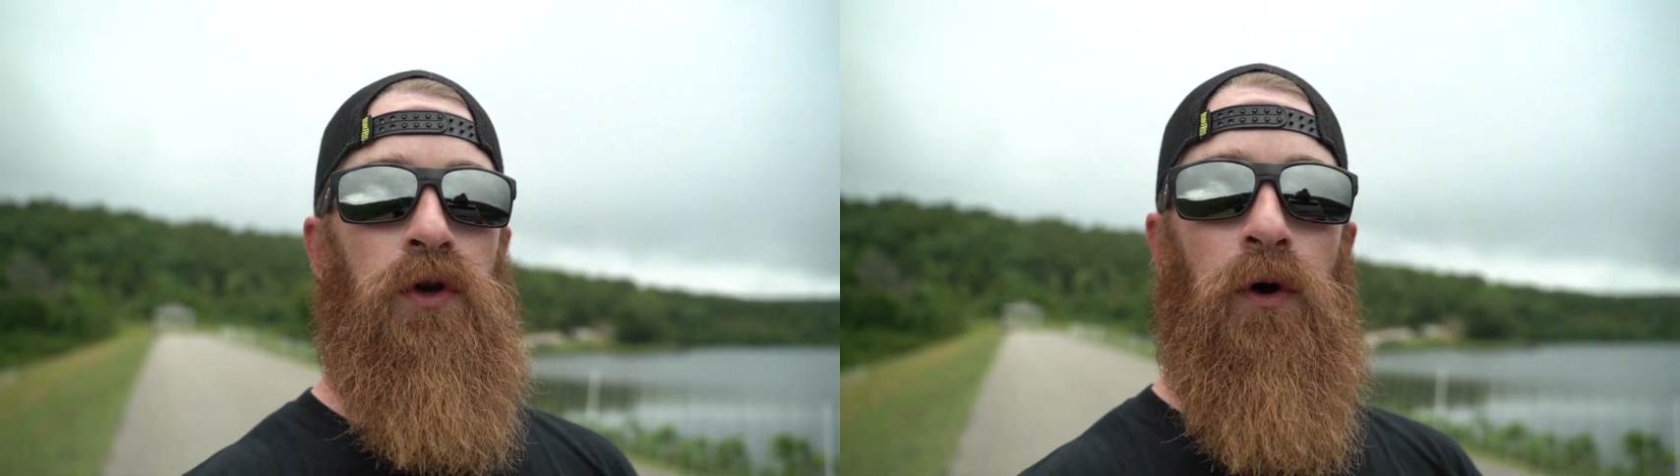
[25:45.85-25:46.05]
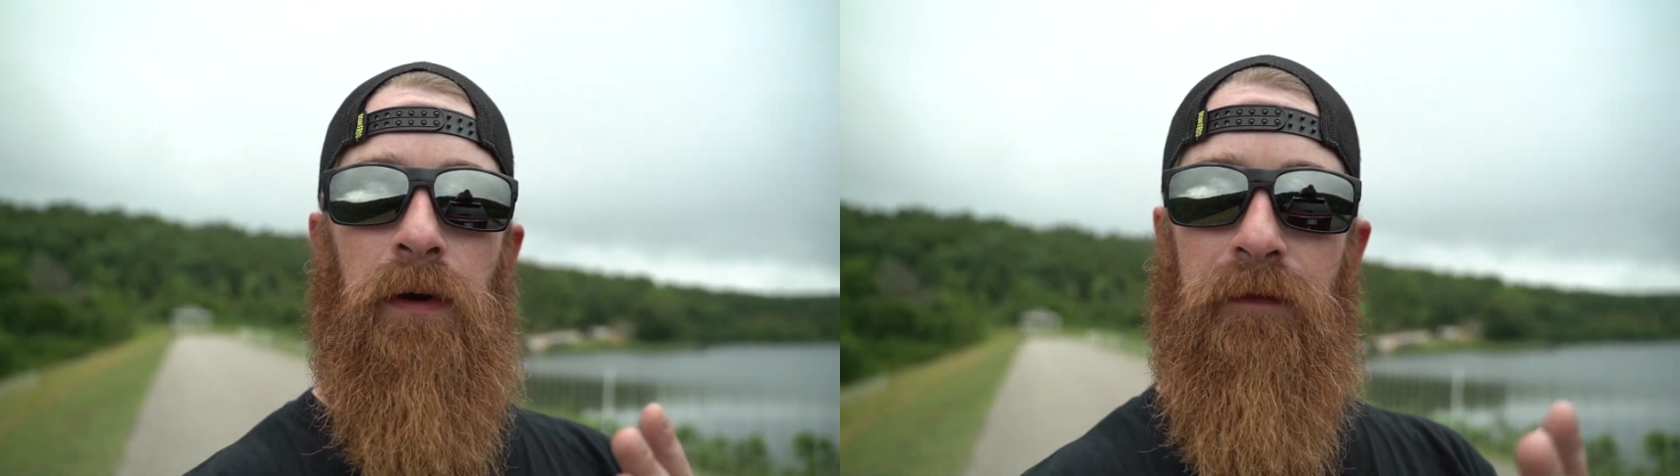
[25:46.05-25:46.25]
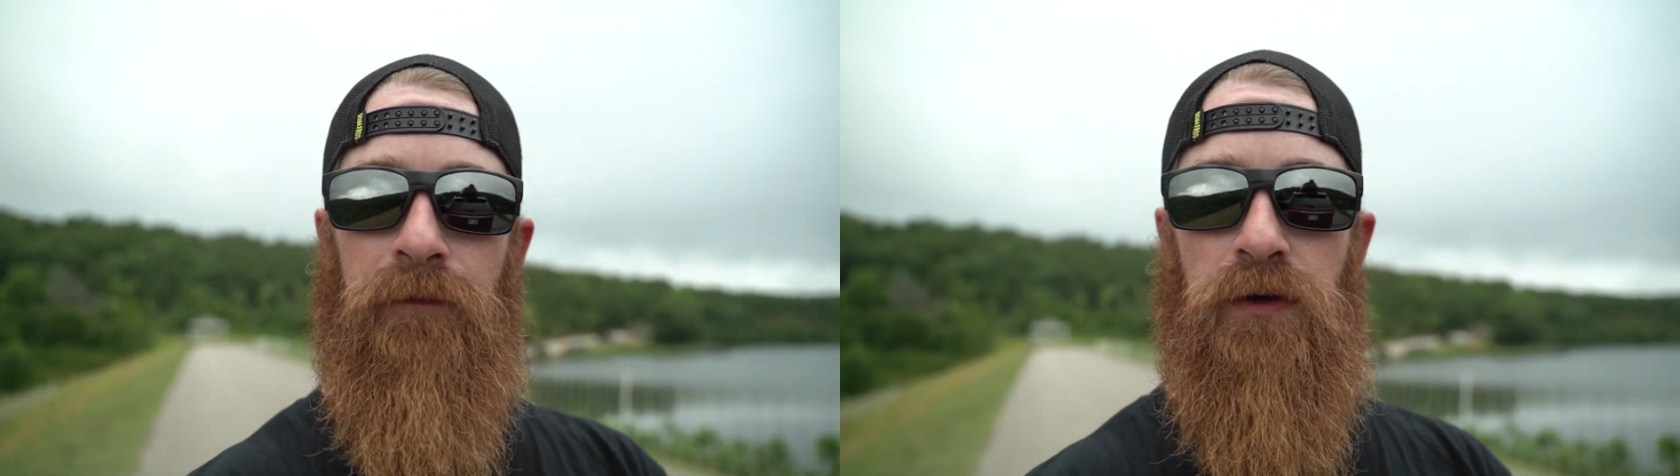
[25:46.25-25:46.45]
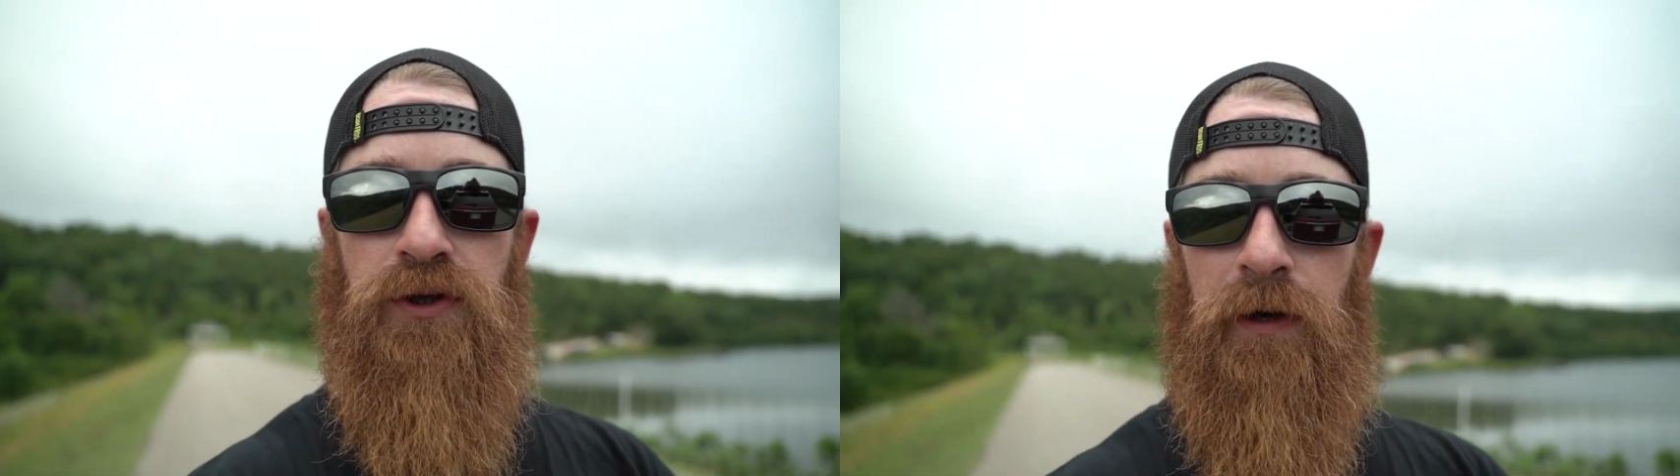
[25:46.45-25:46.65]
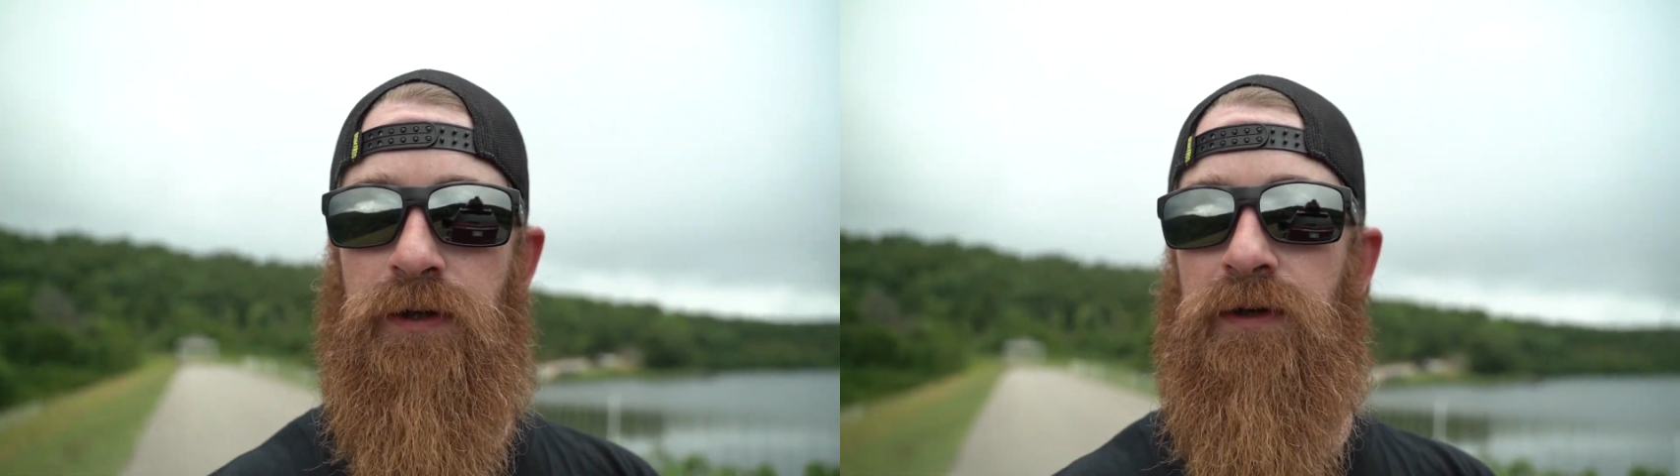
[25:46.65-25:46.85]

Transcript: Don't get frustrated